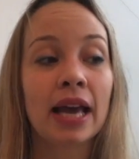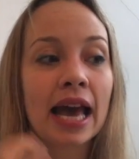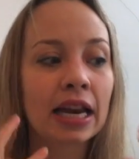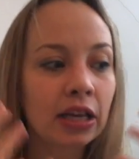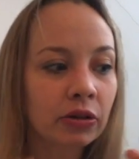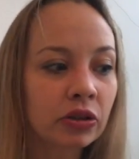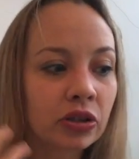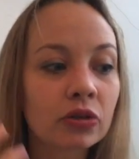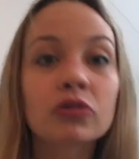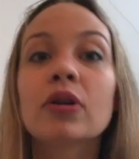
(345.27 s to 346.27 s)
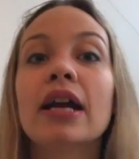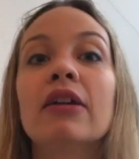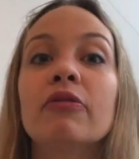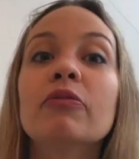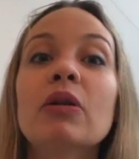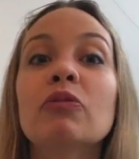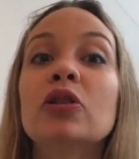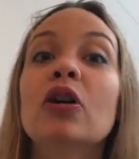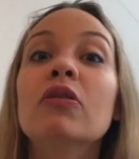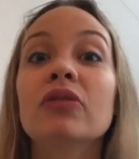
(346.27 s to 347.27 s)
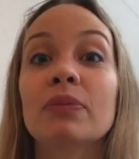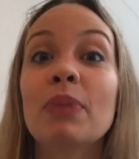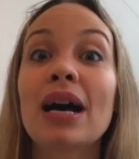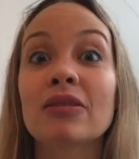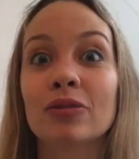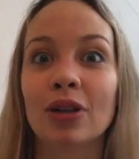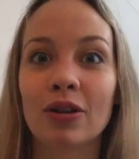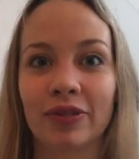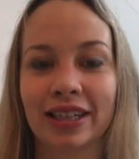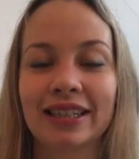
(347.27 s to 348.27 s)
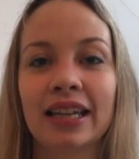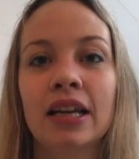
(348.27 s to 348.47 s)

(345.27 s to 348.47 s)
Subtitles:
and you're still trying to resolve the puzzle of it.